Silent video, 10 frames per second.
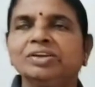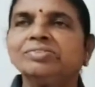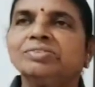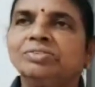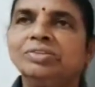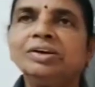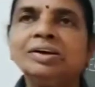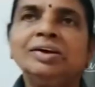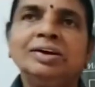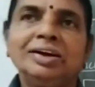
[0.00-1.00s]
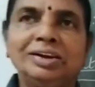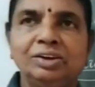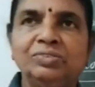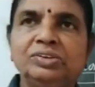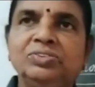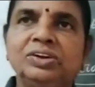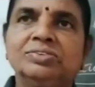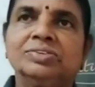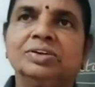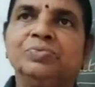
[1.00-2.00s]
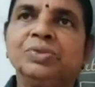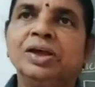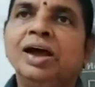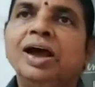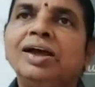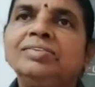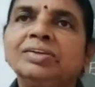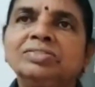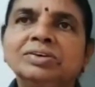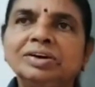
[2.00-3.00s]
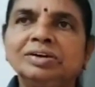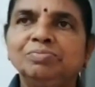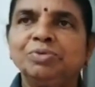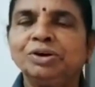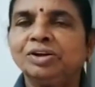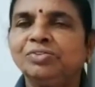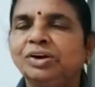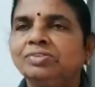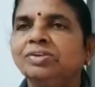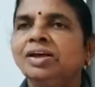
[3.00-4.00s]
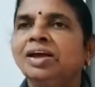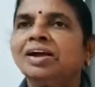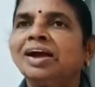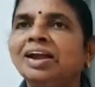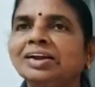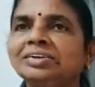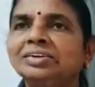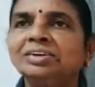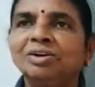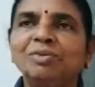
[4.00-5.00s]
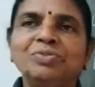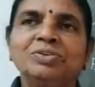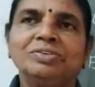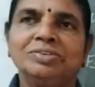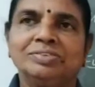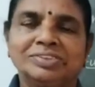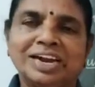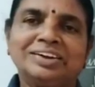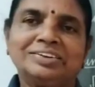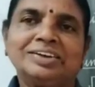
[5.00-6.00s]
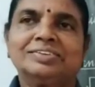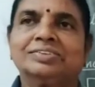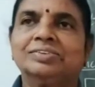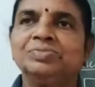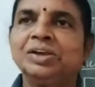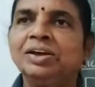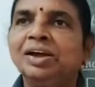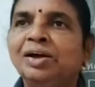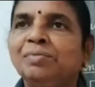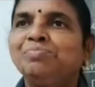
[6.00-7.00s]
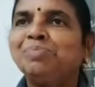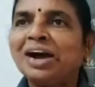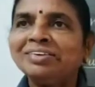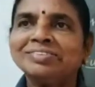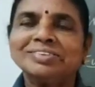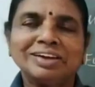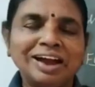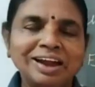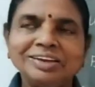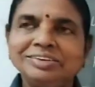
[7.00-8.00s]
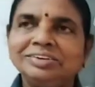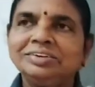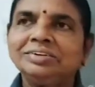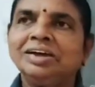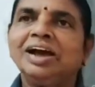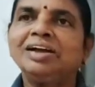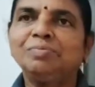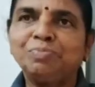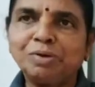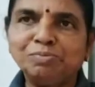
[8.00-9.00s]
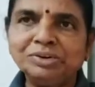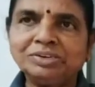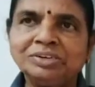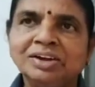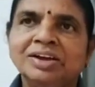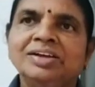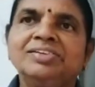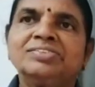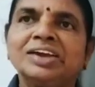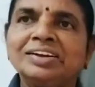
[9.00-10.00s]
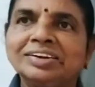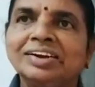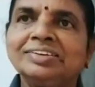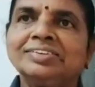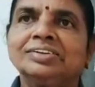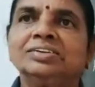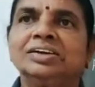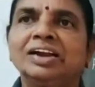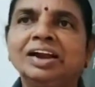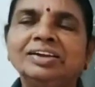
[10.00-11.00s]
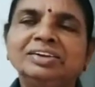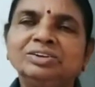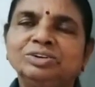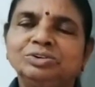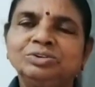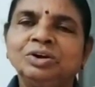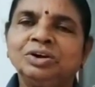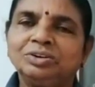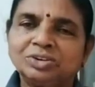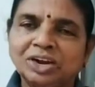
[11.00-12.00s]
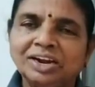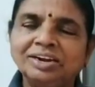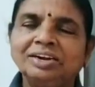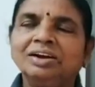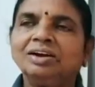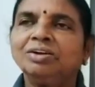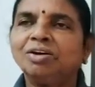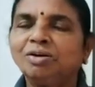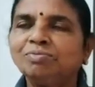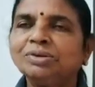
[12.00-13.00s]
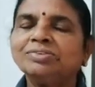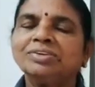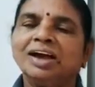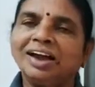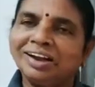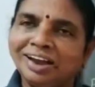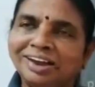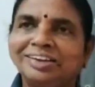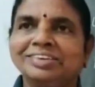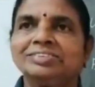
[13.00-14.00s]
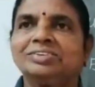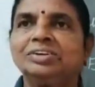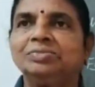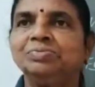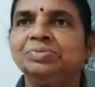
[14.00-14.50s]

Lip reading: as to the individuals. And the third important one is collection of statistics. Banks collect and publish statistics relating to trade, commerce and industry.